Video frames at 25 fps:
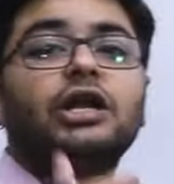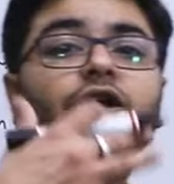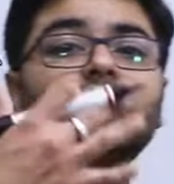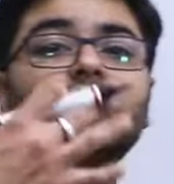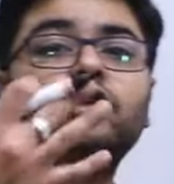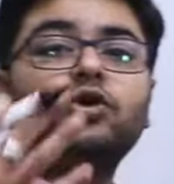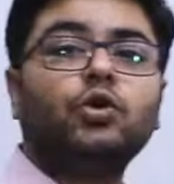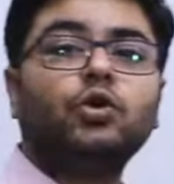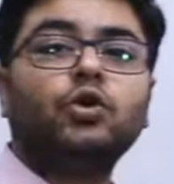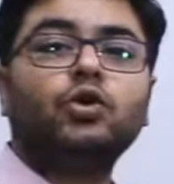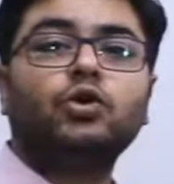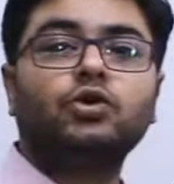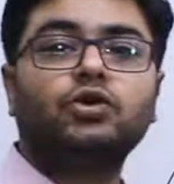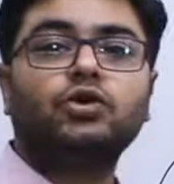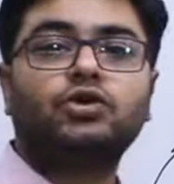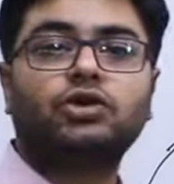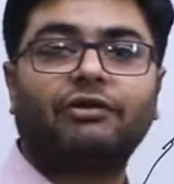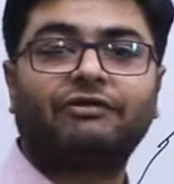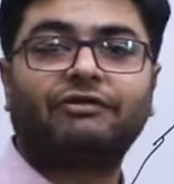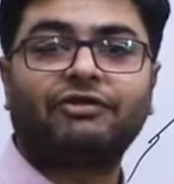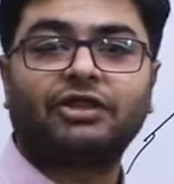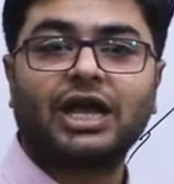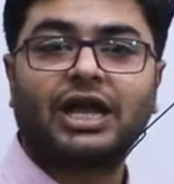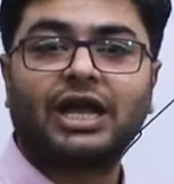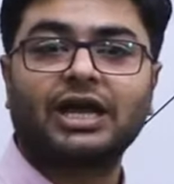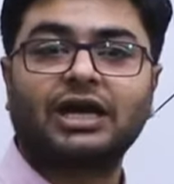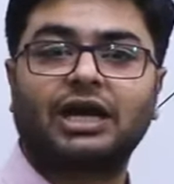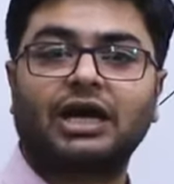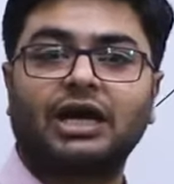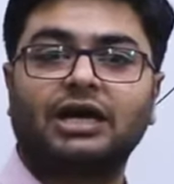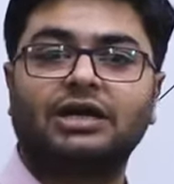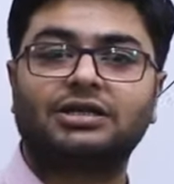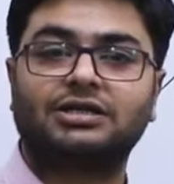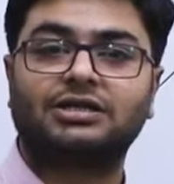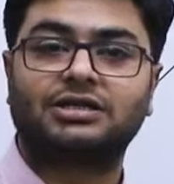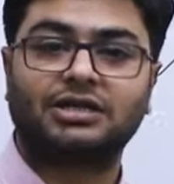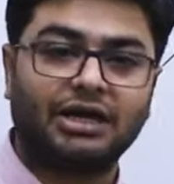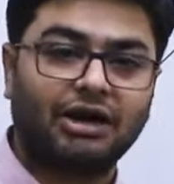use of
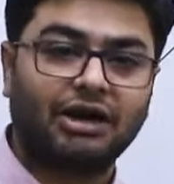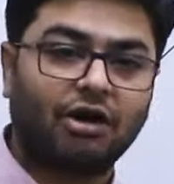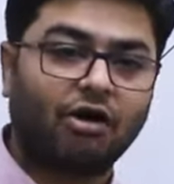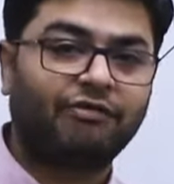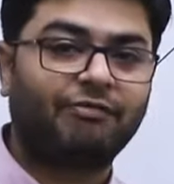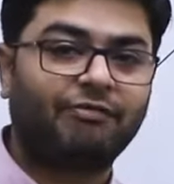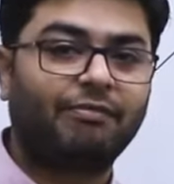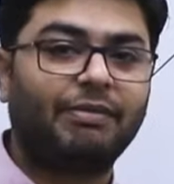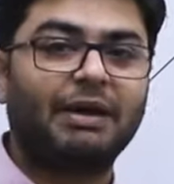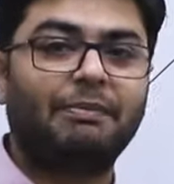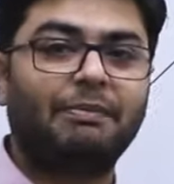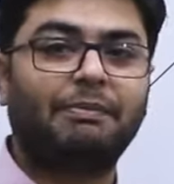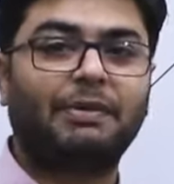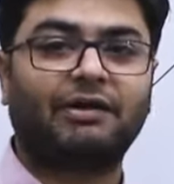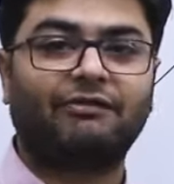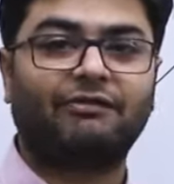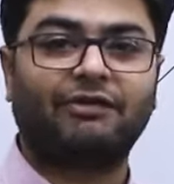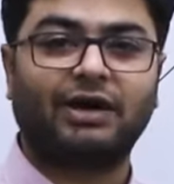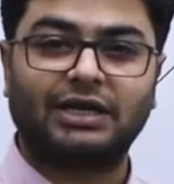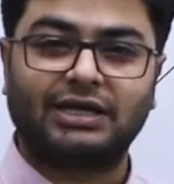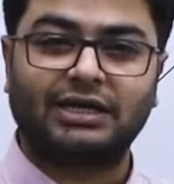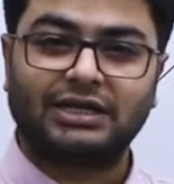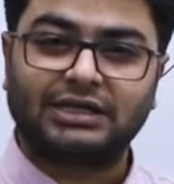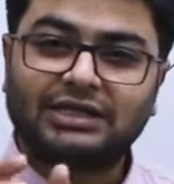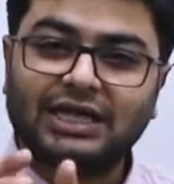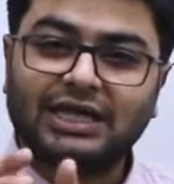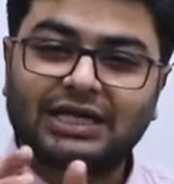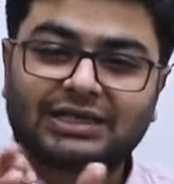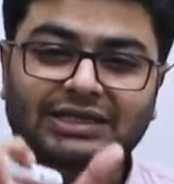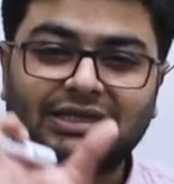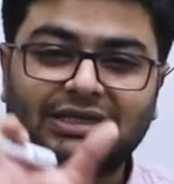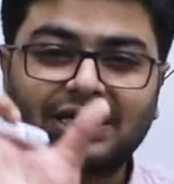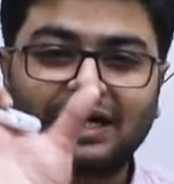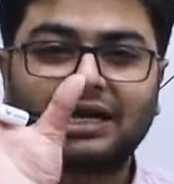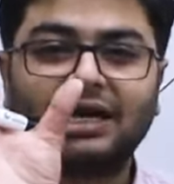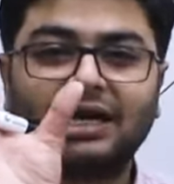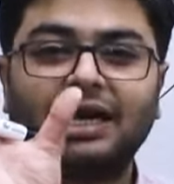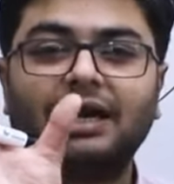thinkers of paper one,
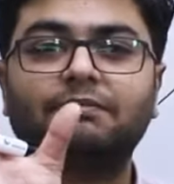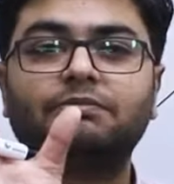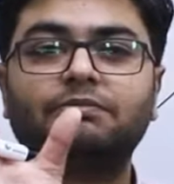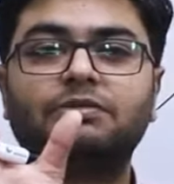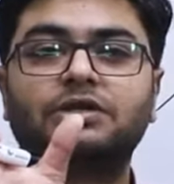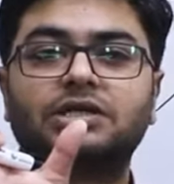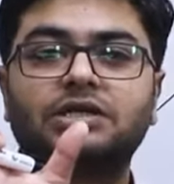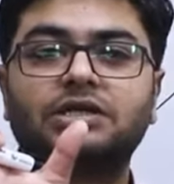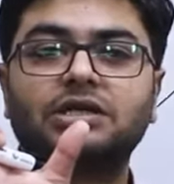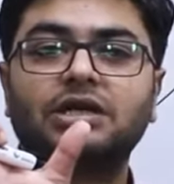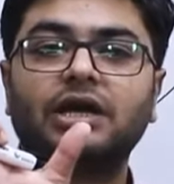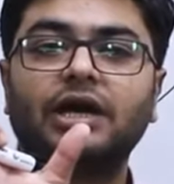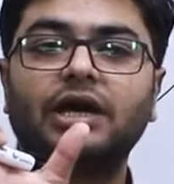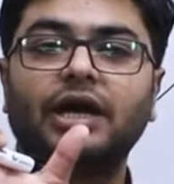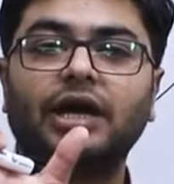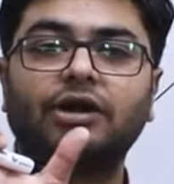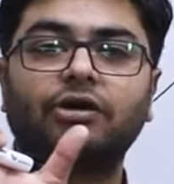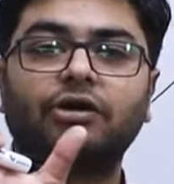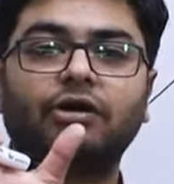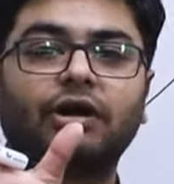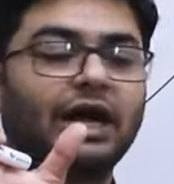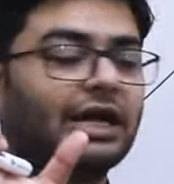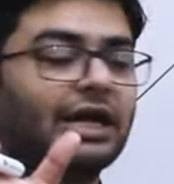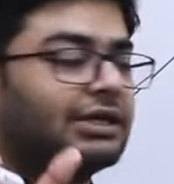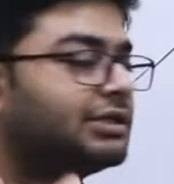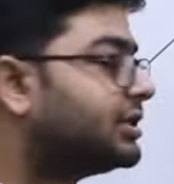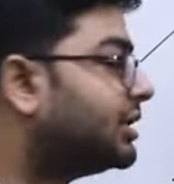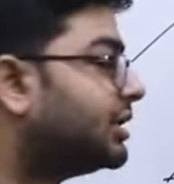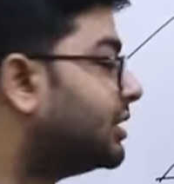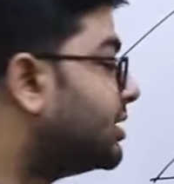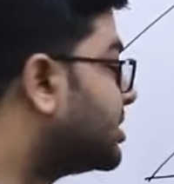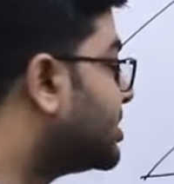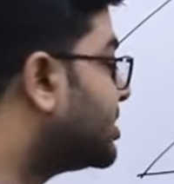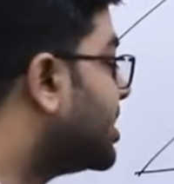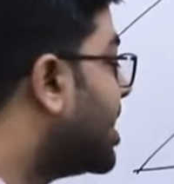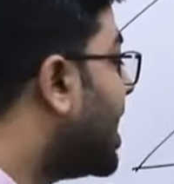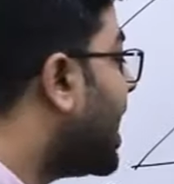just a glimpse in your answers,